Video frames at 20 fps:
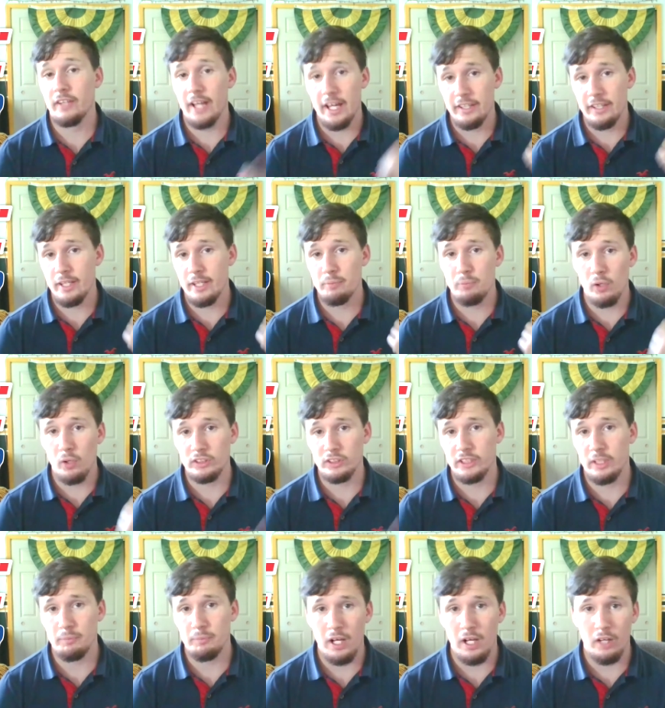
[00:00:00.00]
I did post
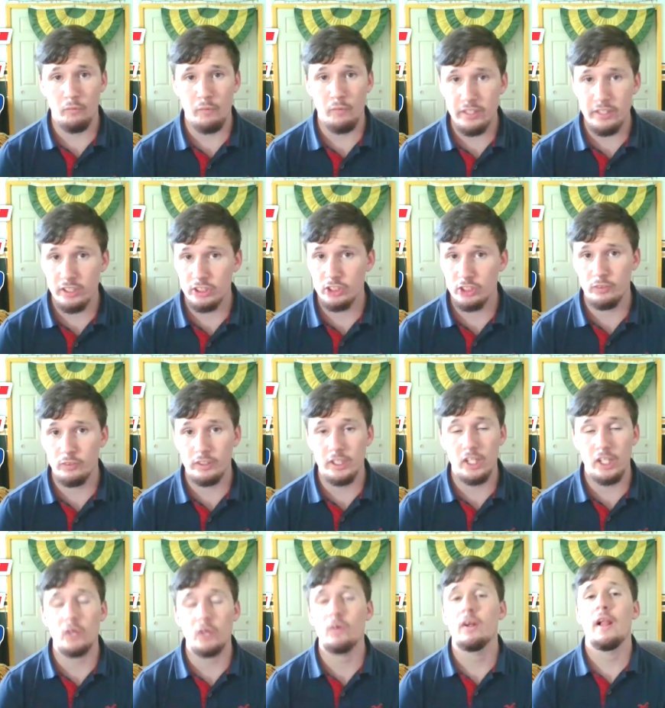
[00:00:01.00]
it about a week or 2
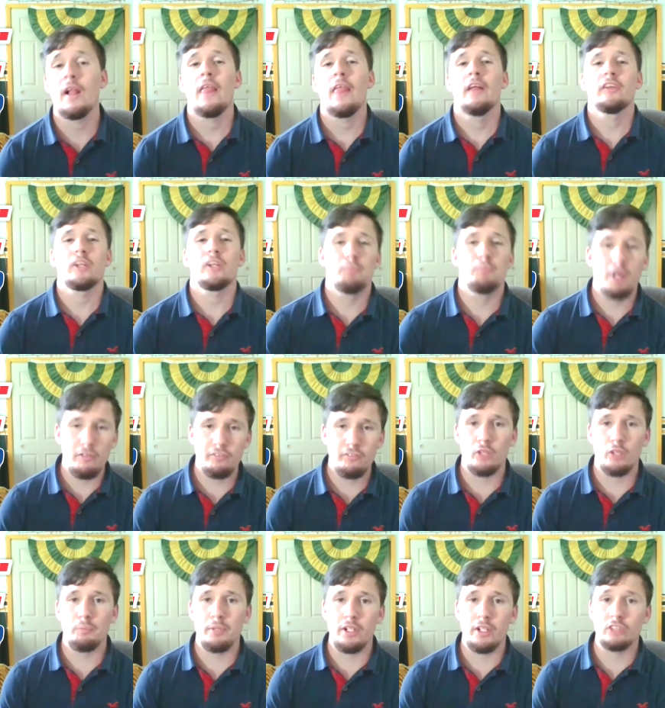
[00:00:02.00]
ago. The
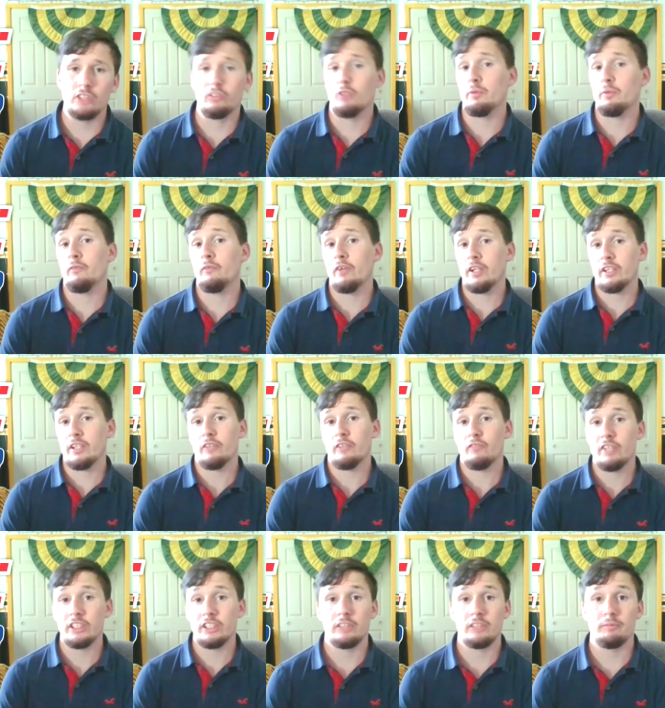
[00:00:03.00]
Buffalo Bills will be winning the
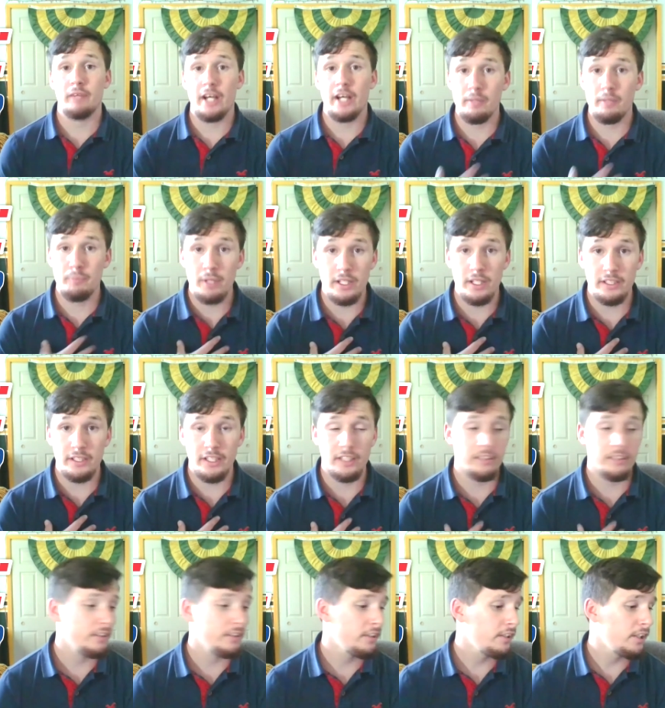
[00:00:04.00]
division in my
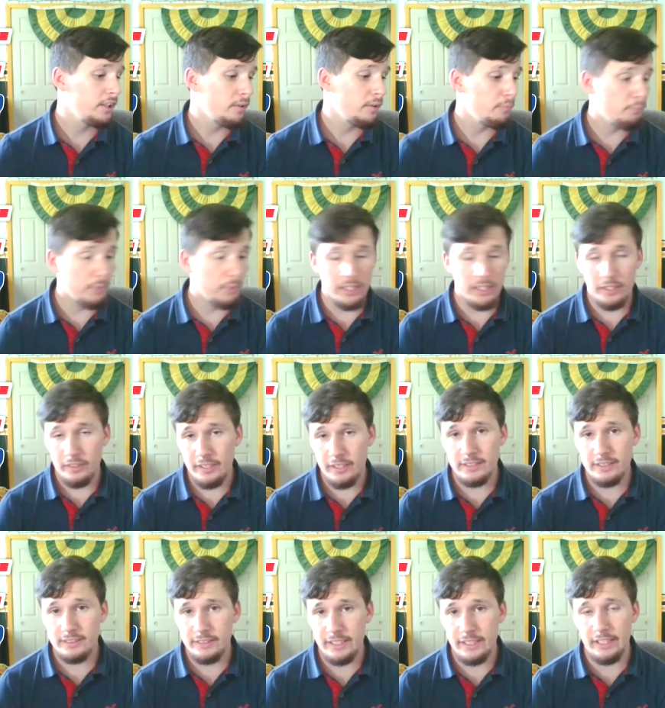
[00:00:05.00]
opinion. But
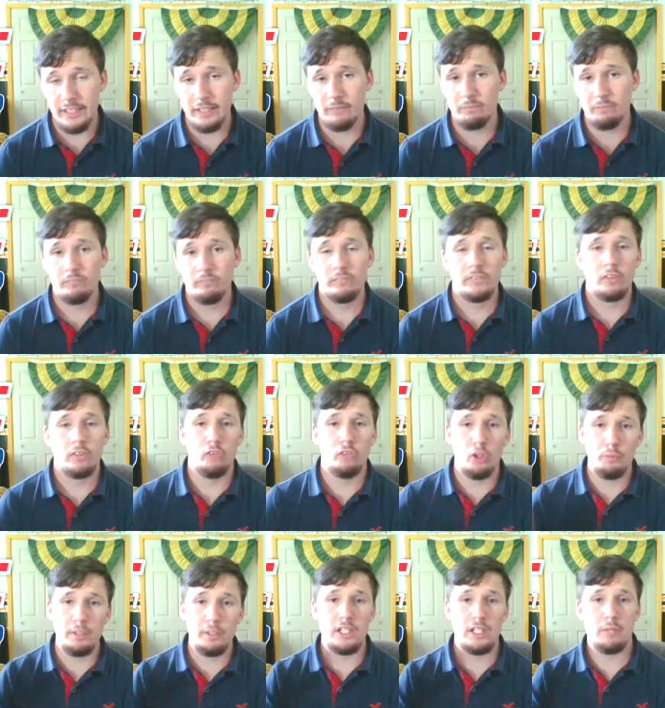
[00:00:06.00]
this team
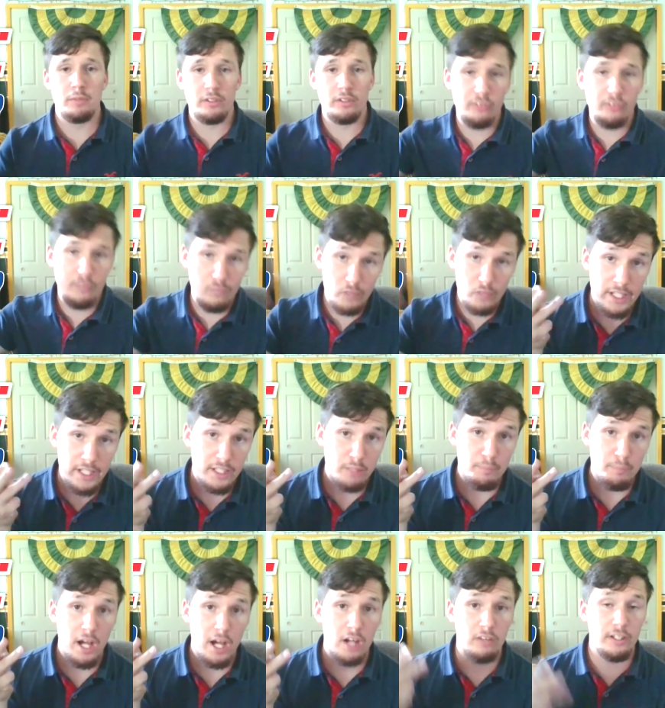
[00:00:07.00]
will be number 3 in the
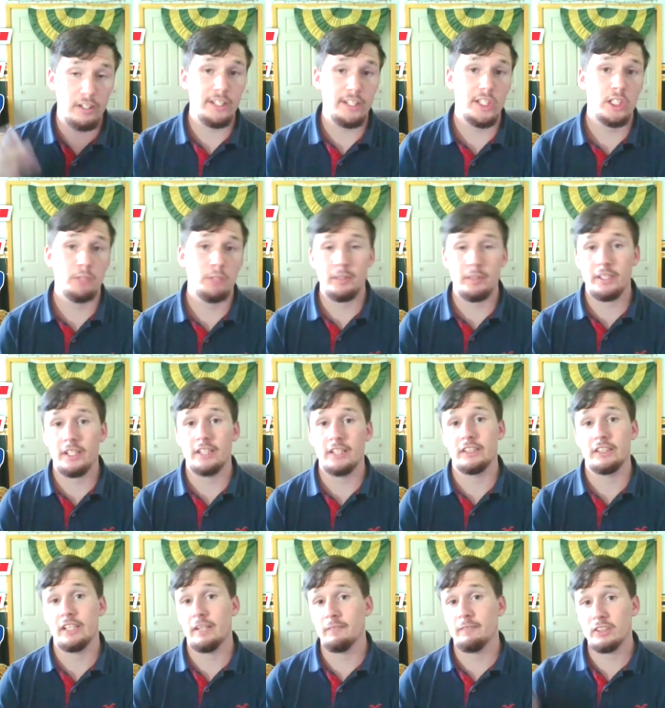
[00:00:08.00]
power ranking because
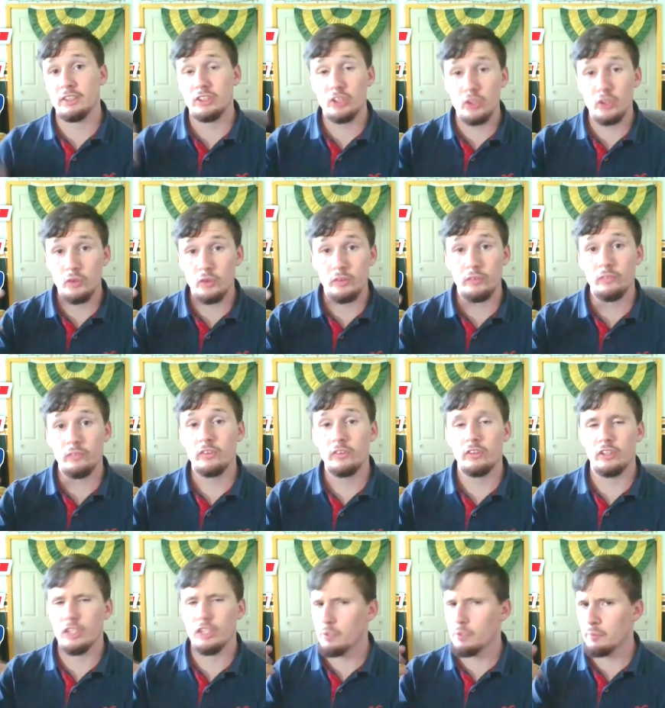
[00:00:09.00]
the number 2,
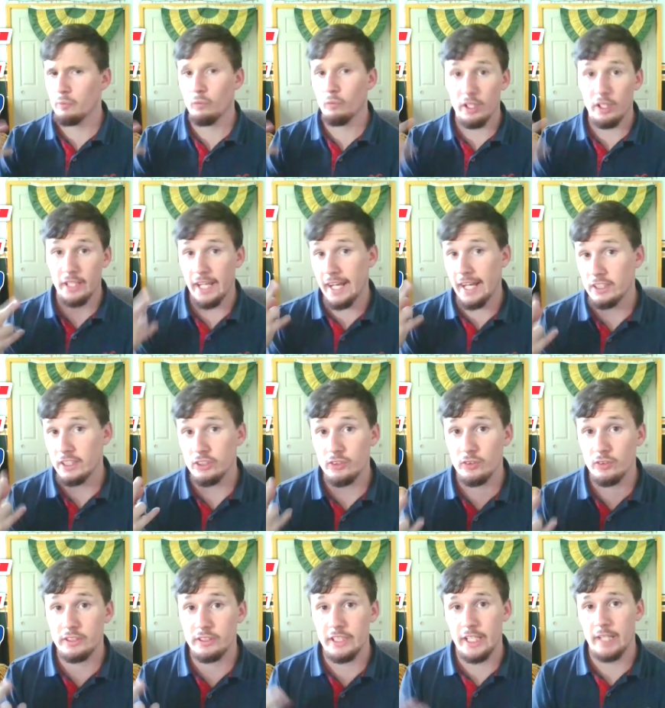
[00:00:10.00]
number 1, and
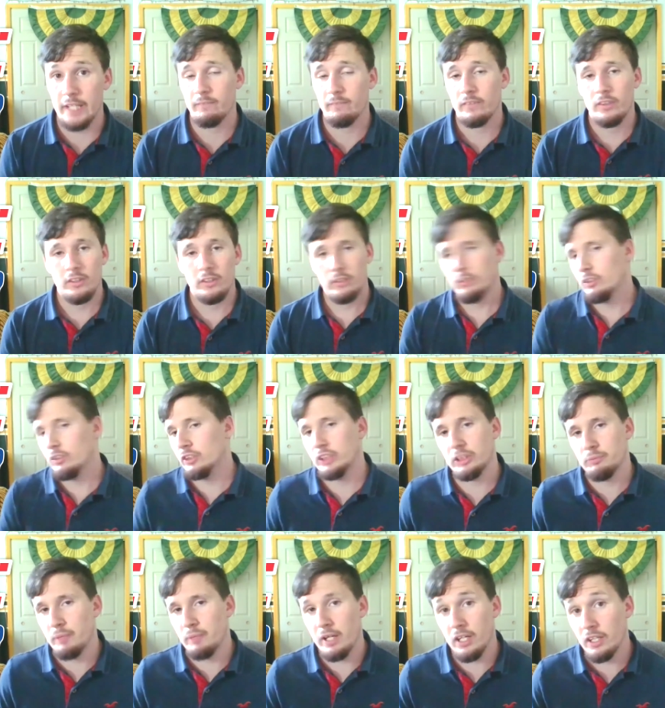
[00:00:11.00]
2 team are
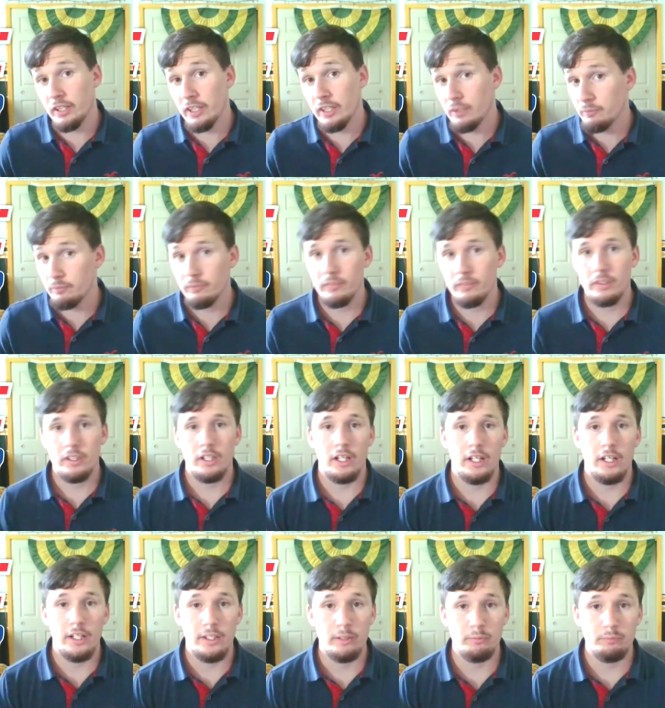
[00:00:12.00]
just better than
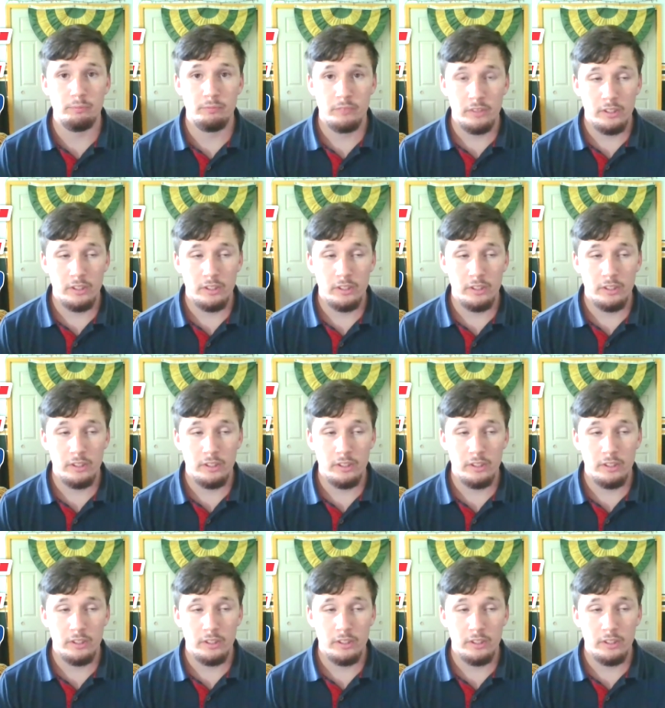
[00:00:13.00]
them.